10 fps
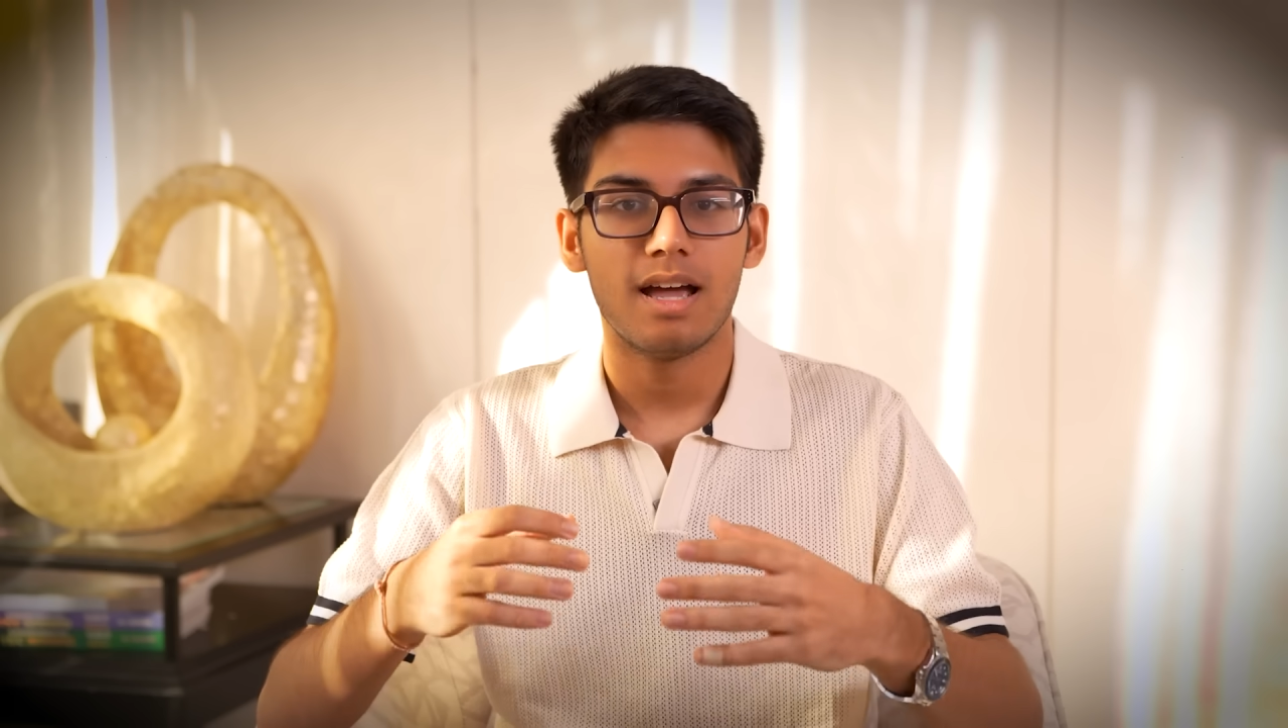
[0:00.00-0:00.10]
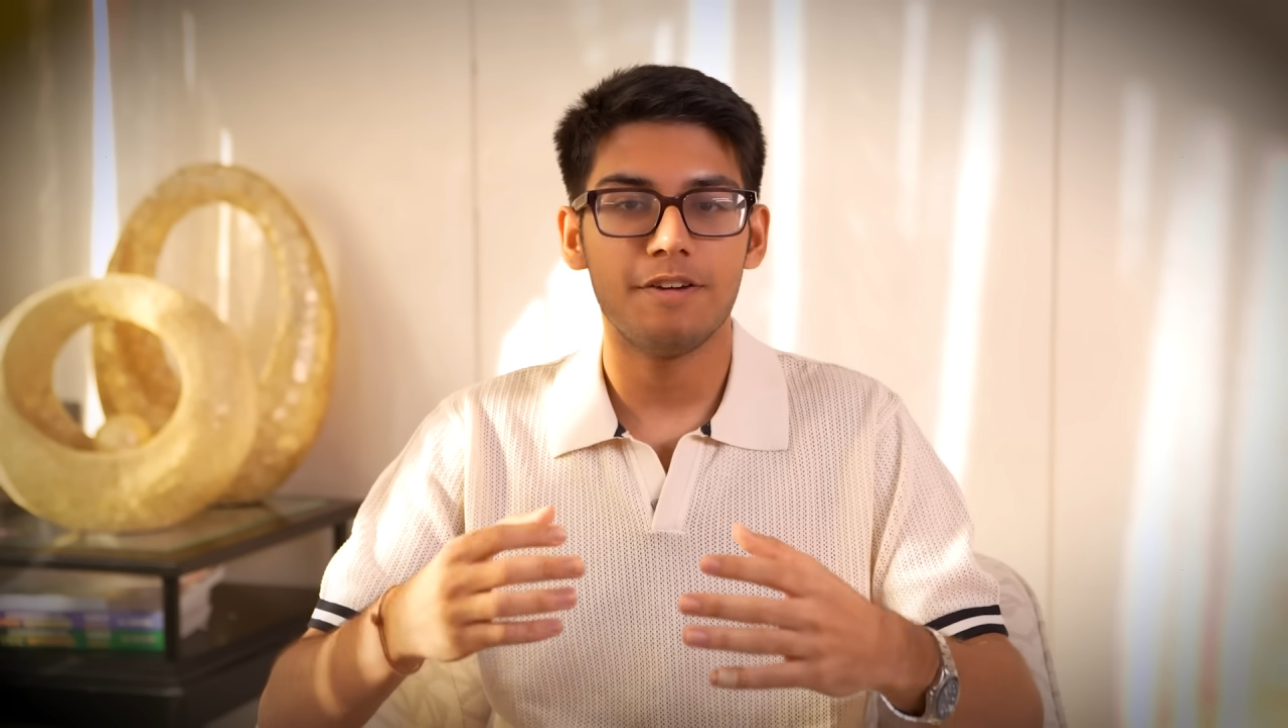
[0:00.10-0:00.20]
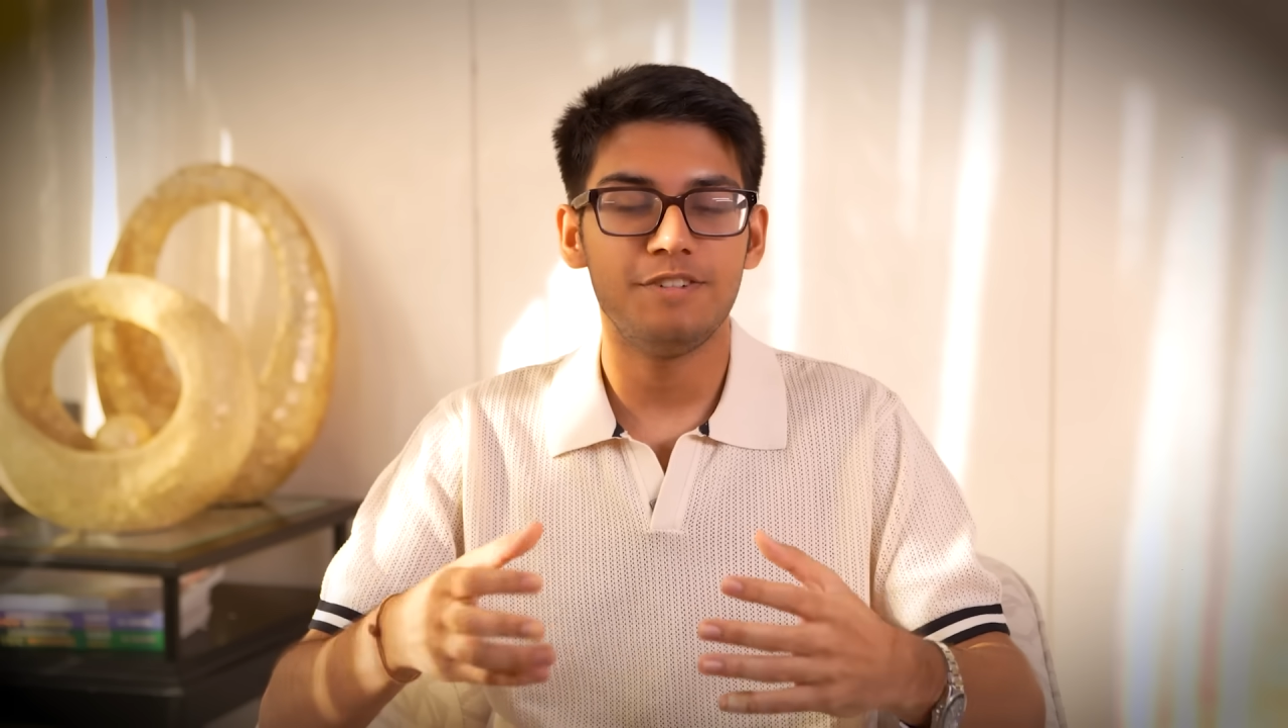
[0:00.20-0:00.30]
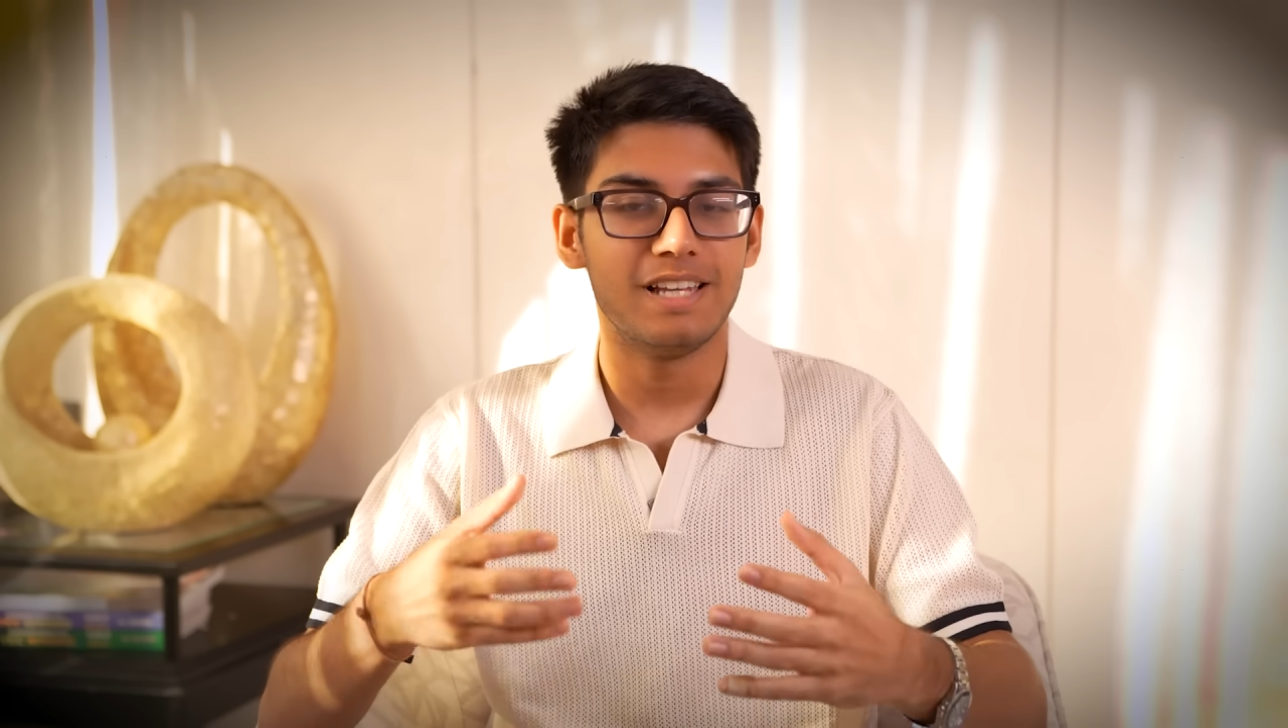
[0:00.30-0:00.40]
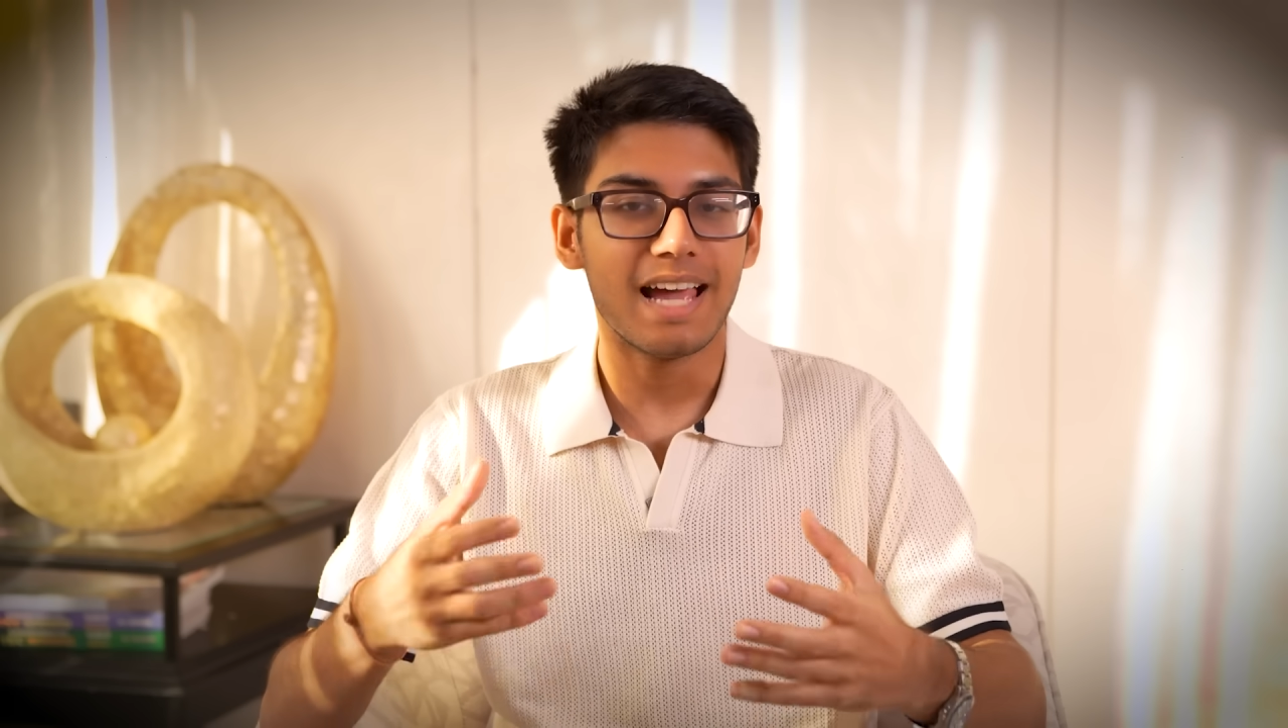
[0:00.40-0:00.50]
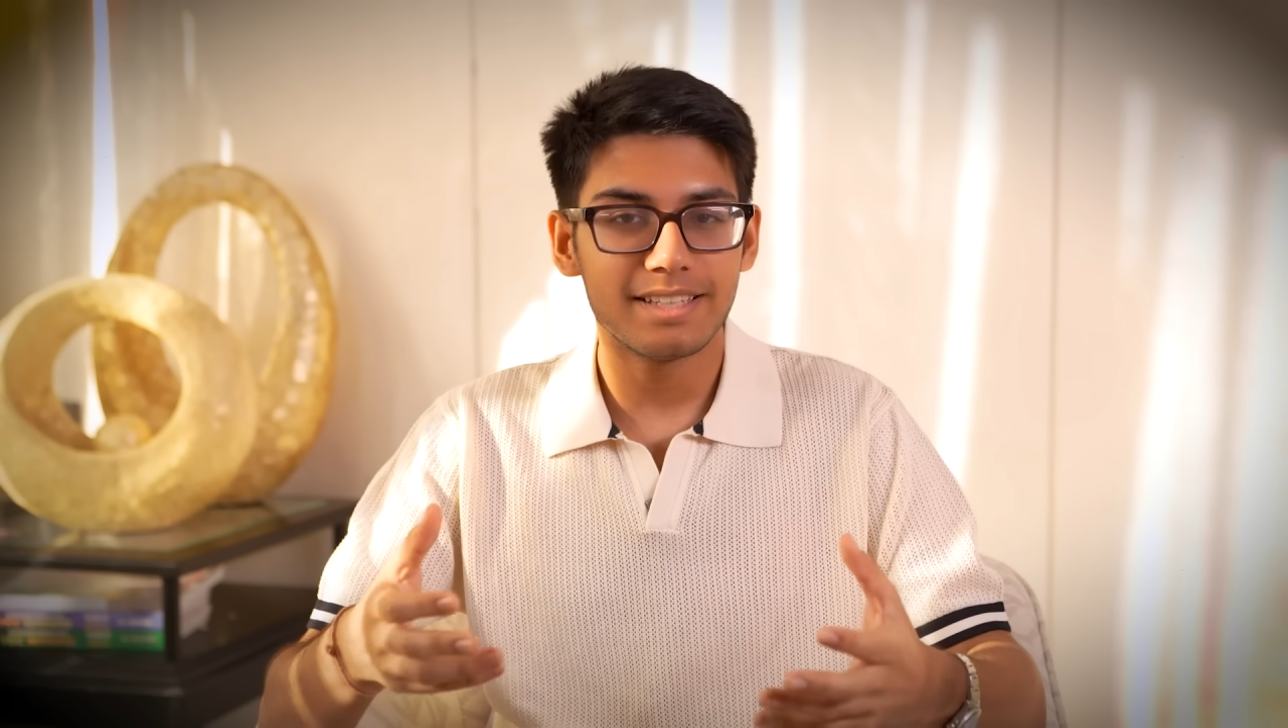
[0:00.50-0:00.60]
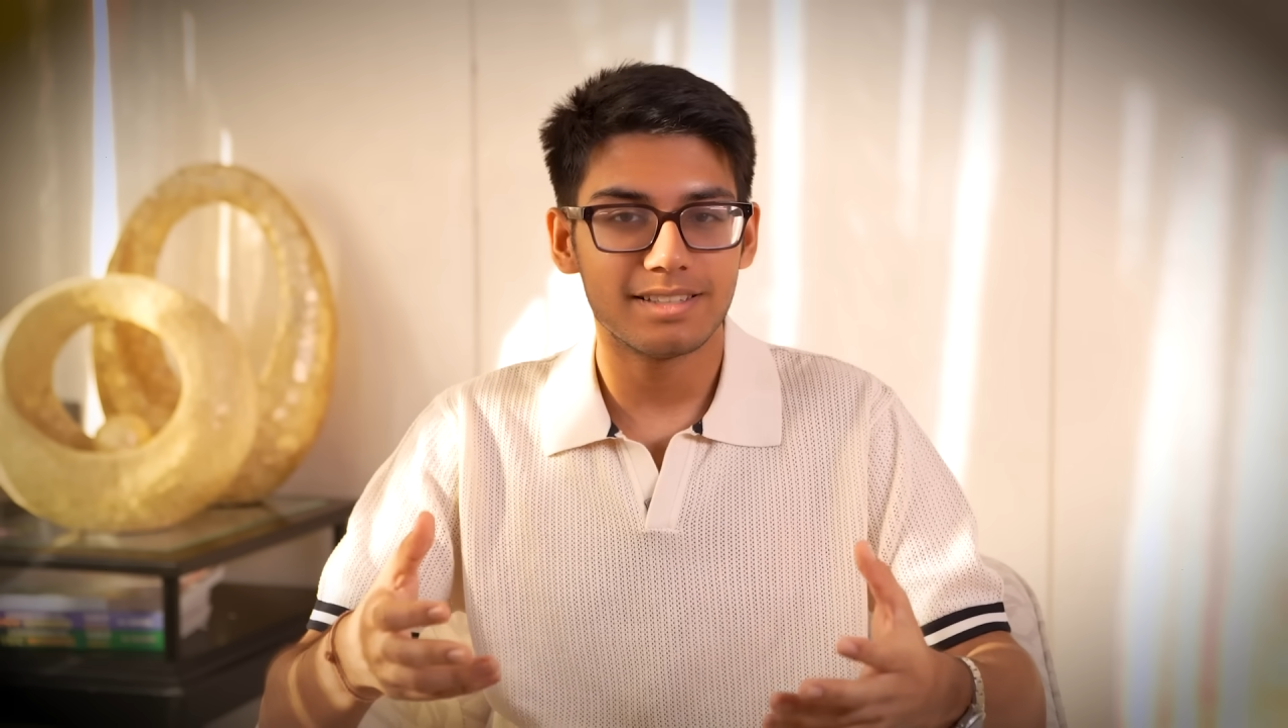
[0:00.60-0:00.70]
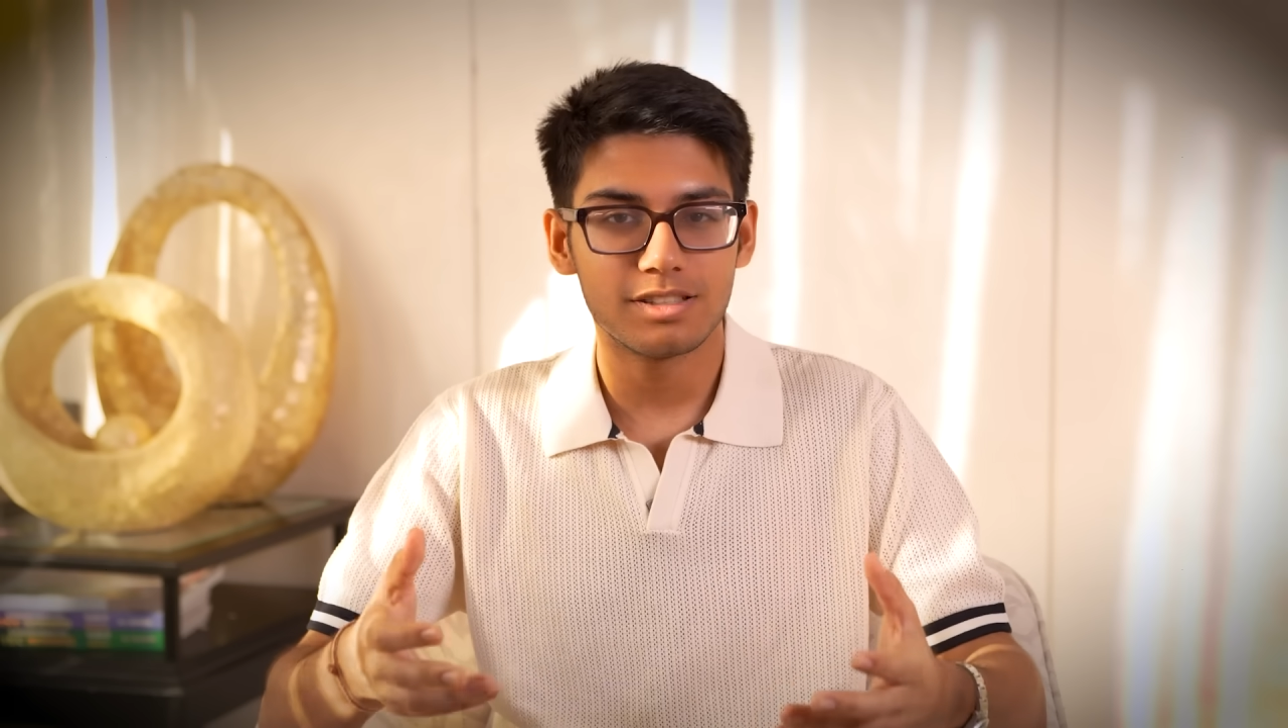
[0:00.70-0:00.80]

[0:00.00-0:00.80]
If you liked